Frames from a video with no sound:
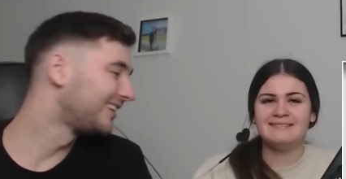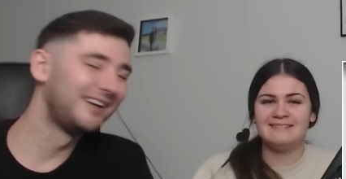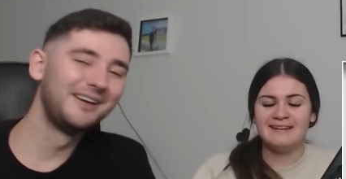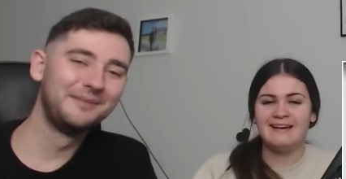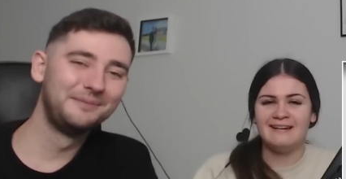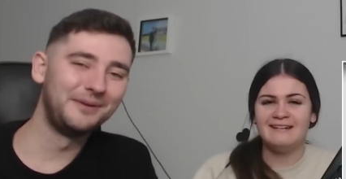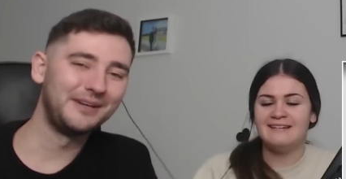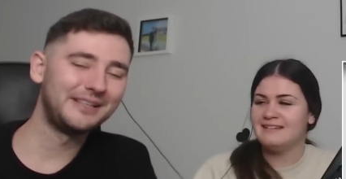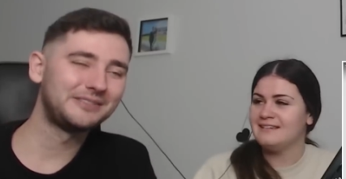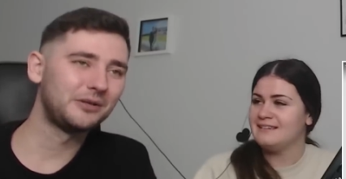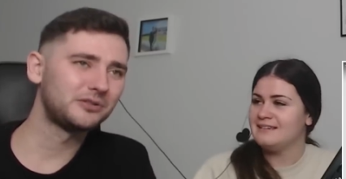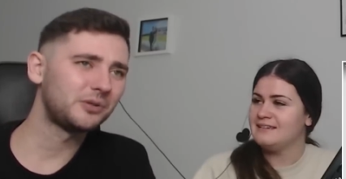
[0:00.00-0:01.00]
Speaker 1: yeah. But it
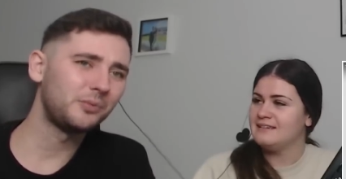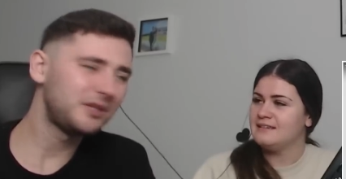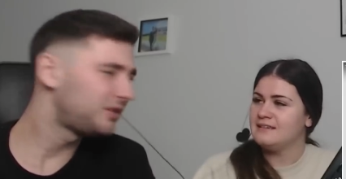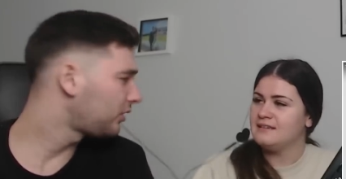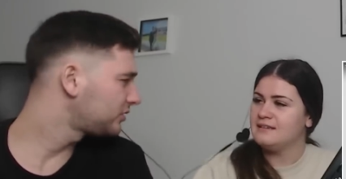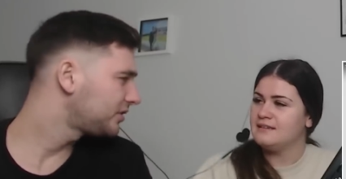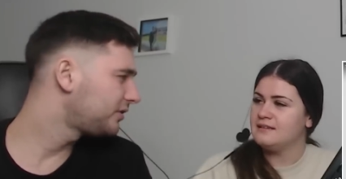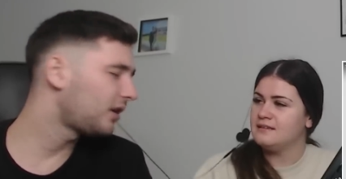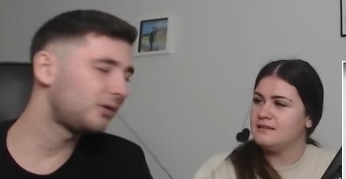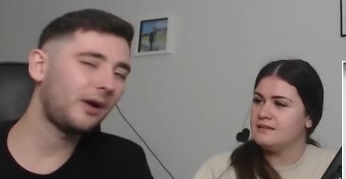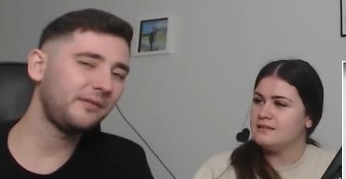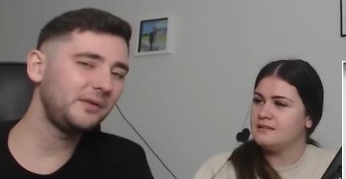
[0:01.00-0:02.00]
is awesome. We do also
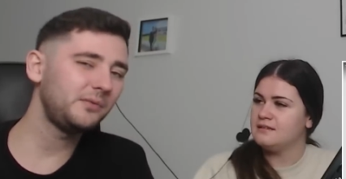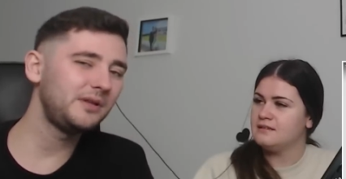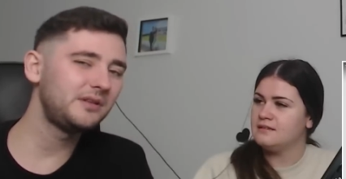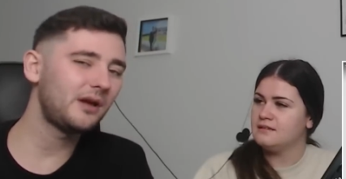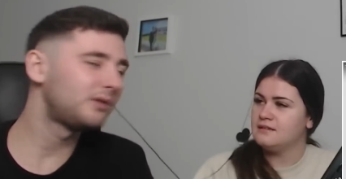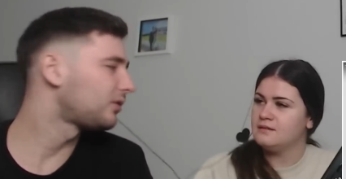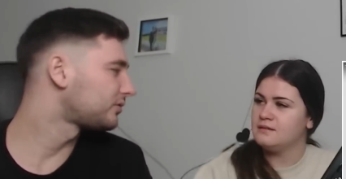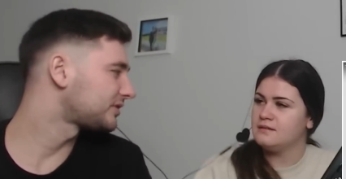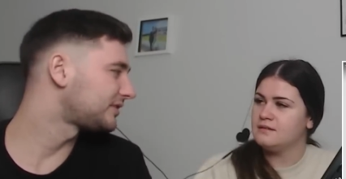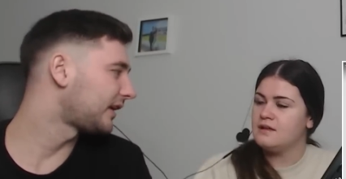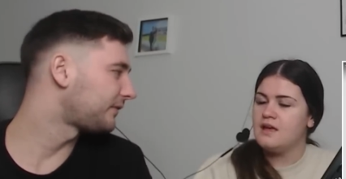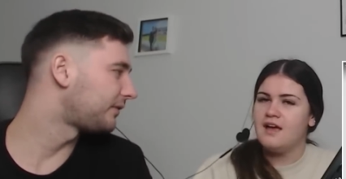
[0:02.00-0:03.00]
know, I think we know
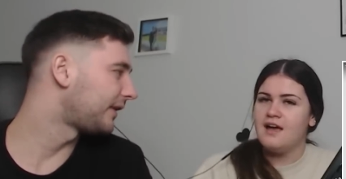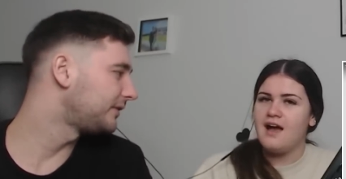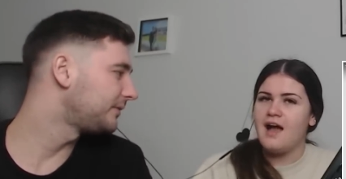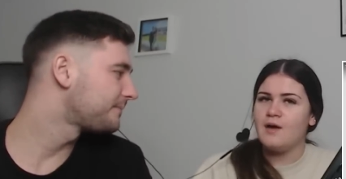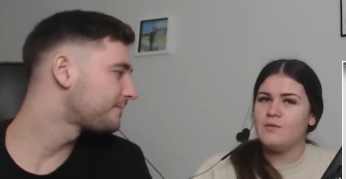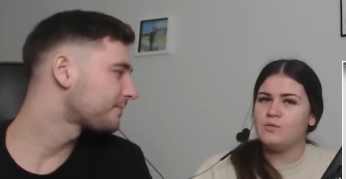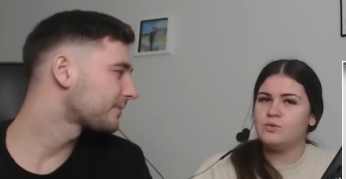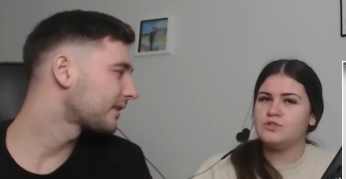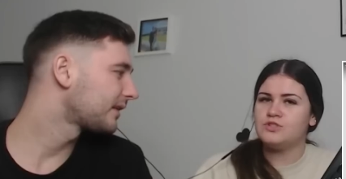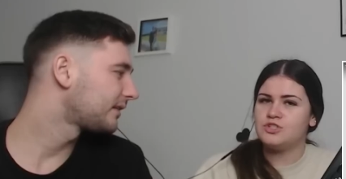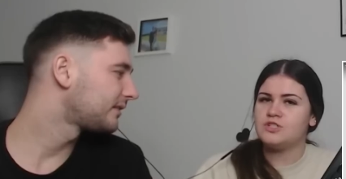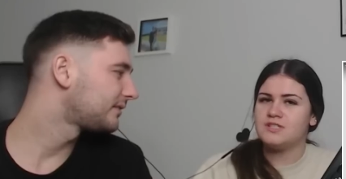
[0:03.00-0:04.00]
Lawrence's live event. I
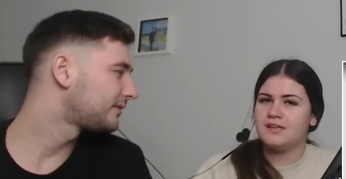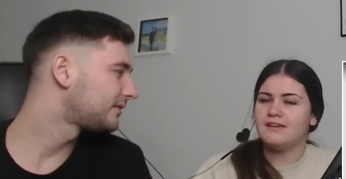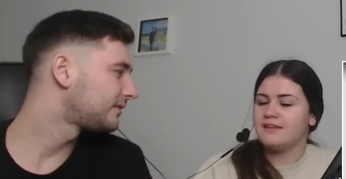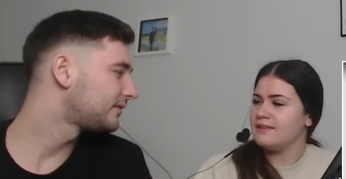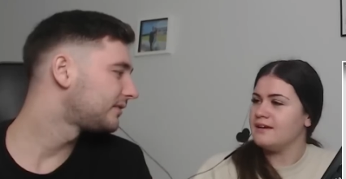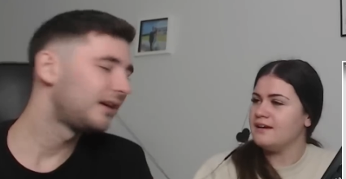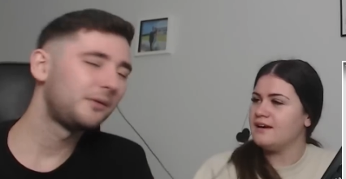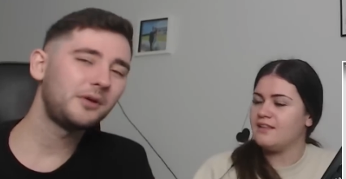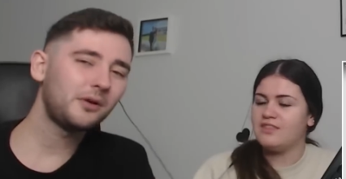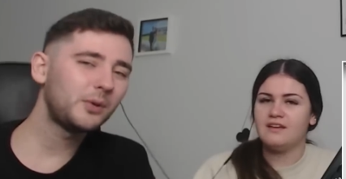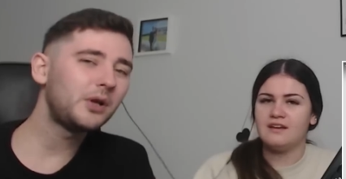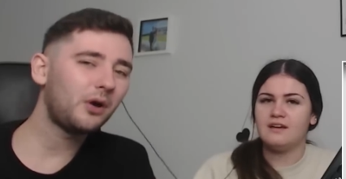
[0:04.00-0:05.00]
Speaker 2: was just thinking that. We're
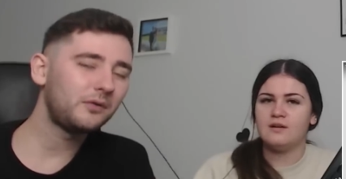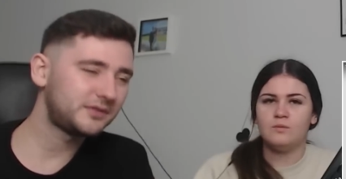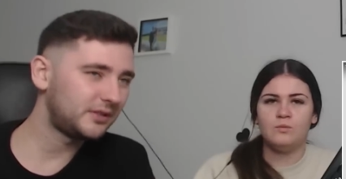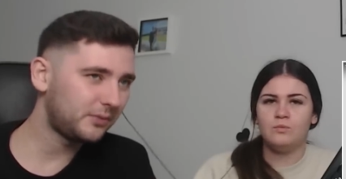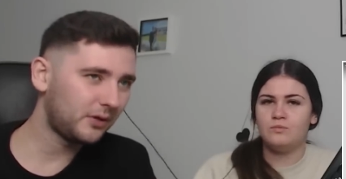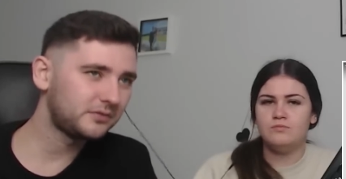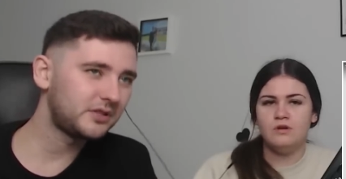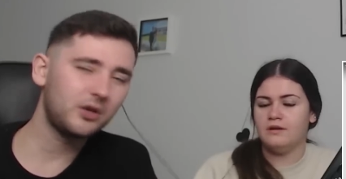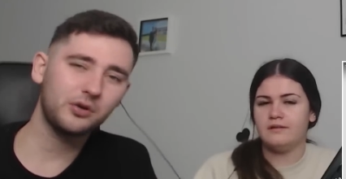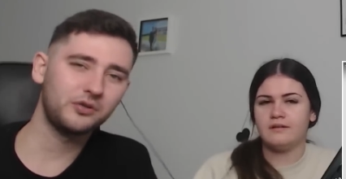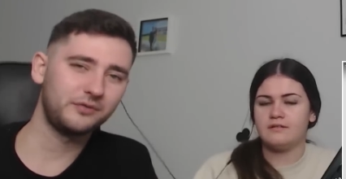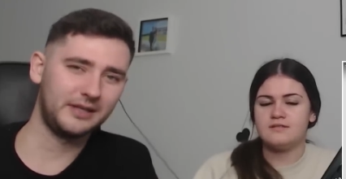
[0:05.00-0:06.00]
not, we're not
Speaker 1: obviously, we're obviously not,
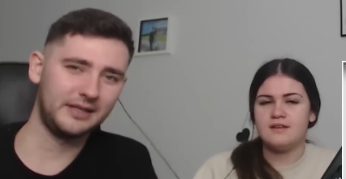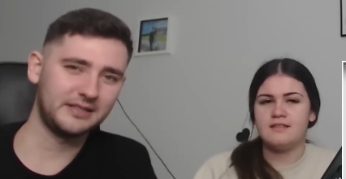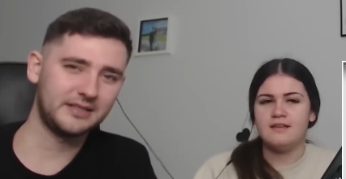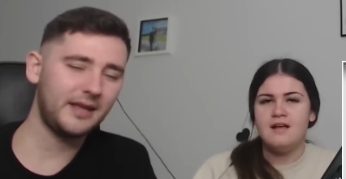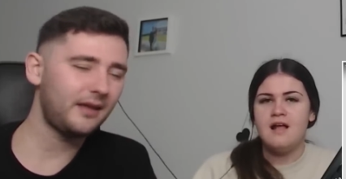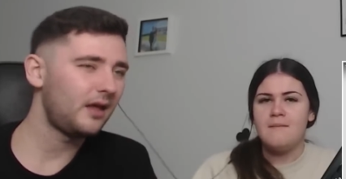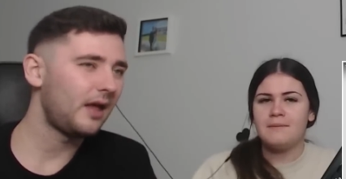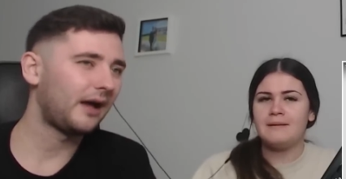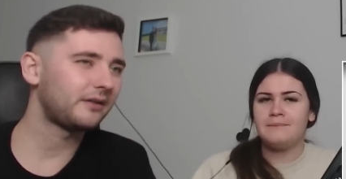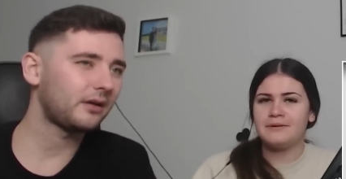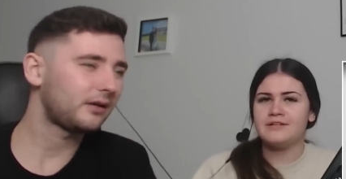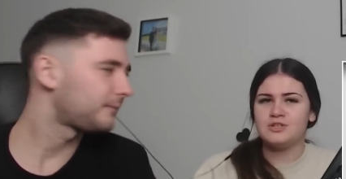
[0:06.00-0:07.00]
not going to release it. But
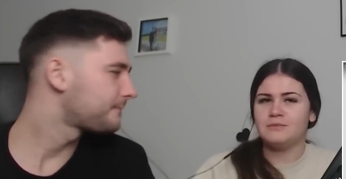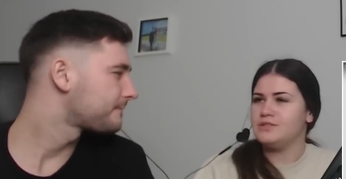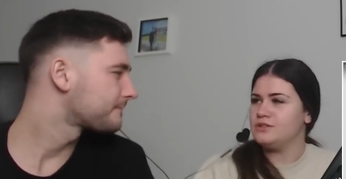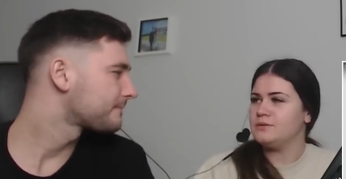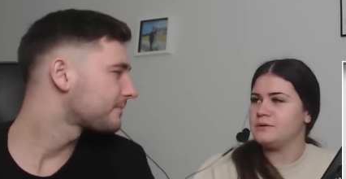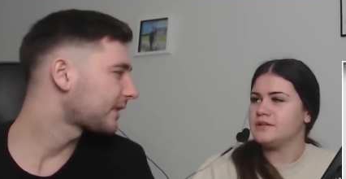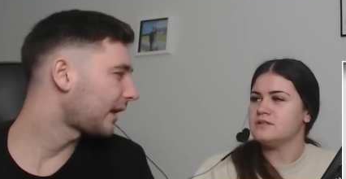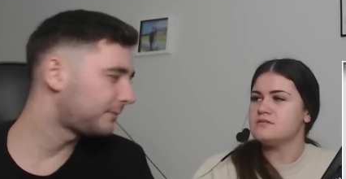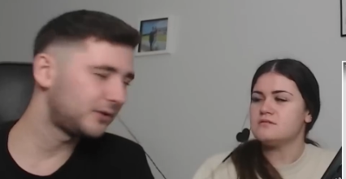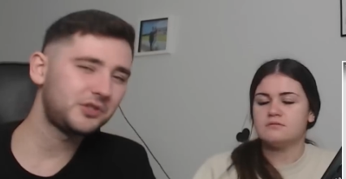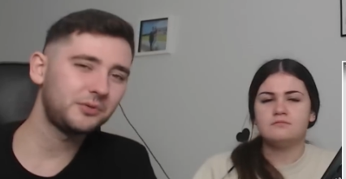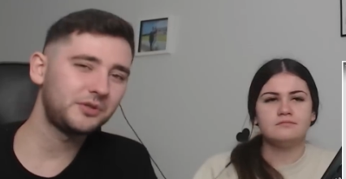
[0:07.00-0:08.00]
I'm pretty
Speaker 2: sure we do know what it is. I'm
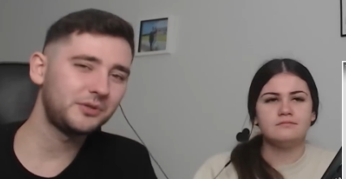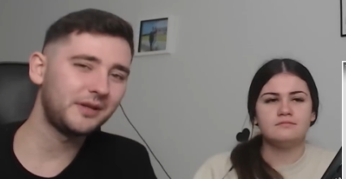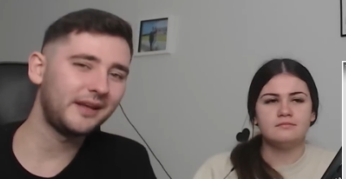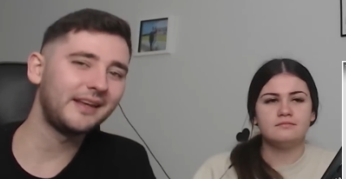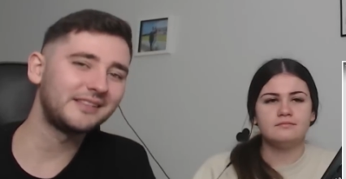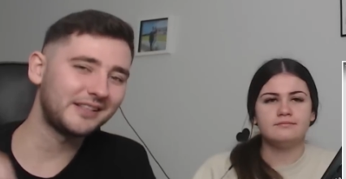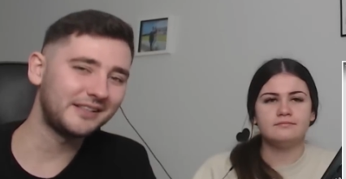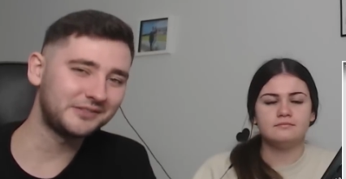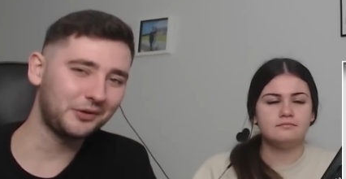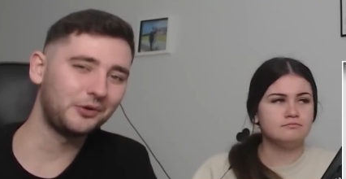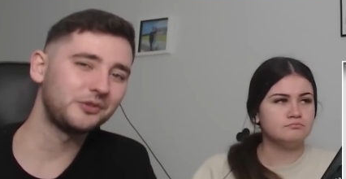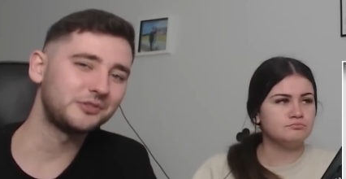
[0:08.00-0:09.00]
Speaker 1: pretty sure we're doing it is, and it's
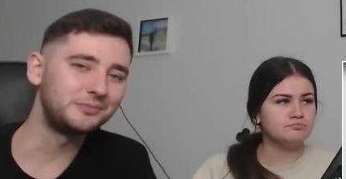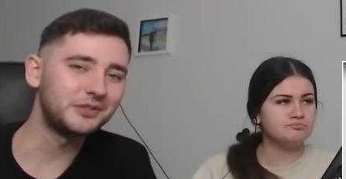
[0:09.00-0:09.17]
awesome. So